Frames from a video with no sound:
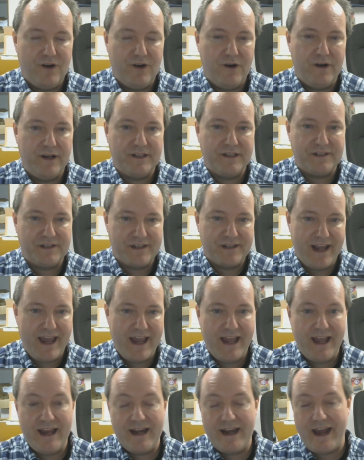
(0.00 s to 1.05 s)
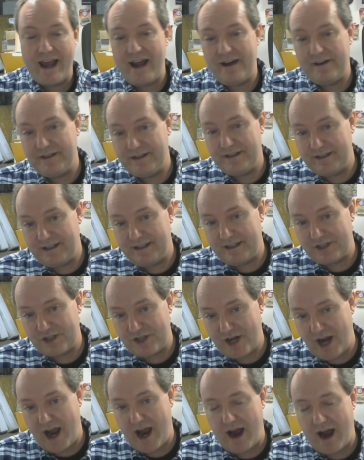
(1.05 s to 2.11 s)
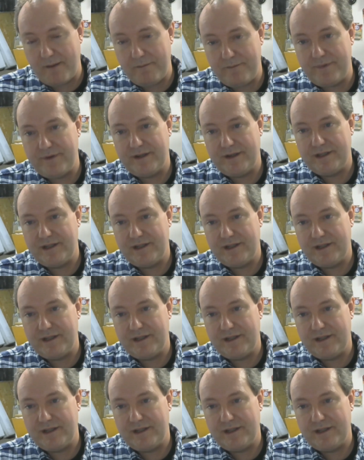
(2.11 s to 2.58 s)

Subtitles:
on a stand out in the shop.